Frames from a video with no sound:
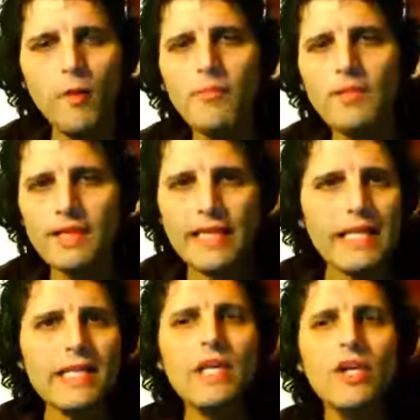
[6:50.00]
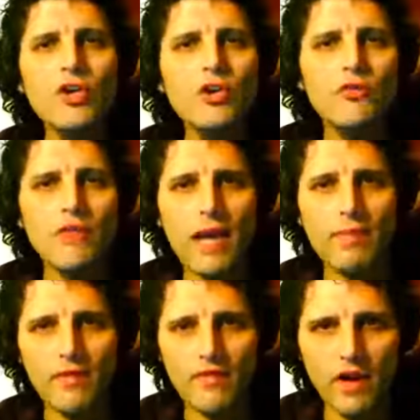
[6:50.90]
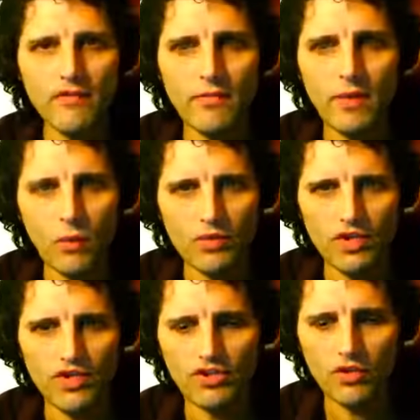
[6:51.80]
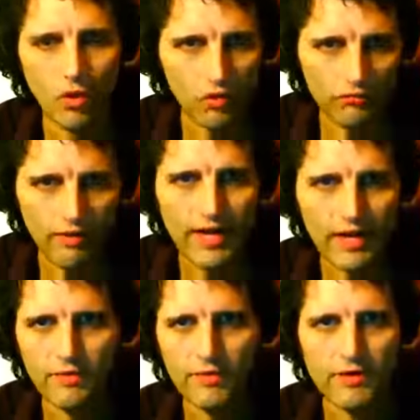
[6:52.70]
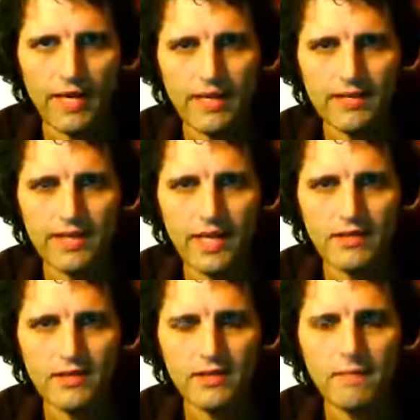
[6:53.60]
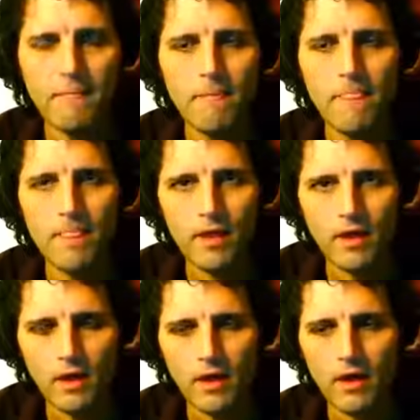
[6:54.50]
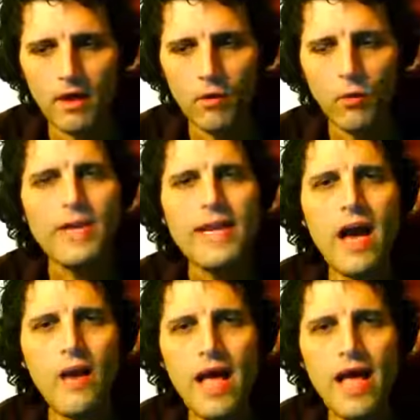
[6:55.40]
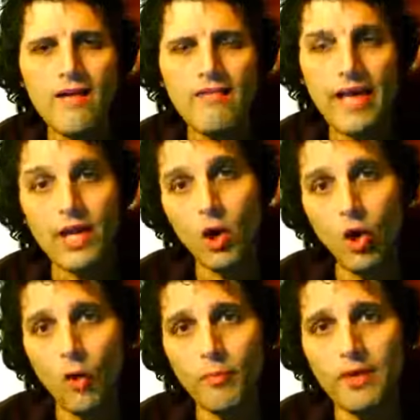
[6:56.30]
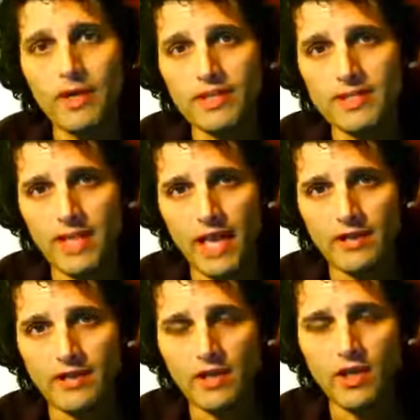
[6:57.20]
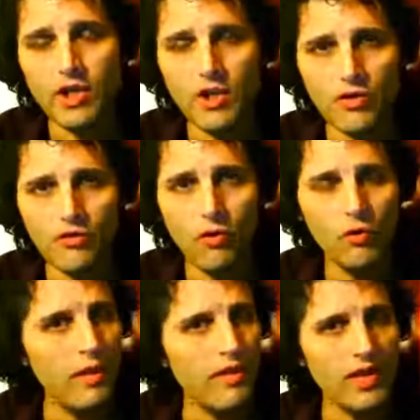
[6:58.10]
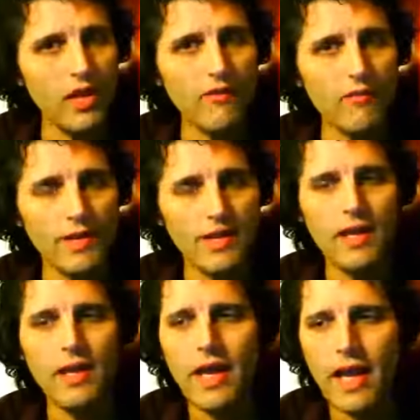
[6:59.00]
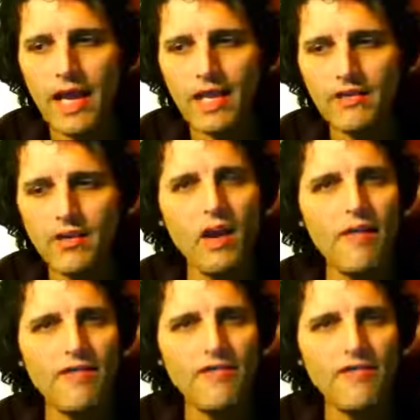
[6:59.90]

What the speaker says: a completely new type of government was installed right here in the United States. We now have a corporate state controlled by the government. It's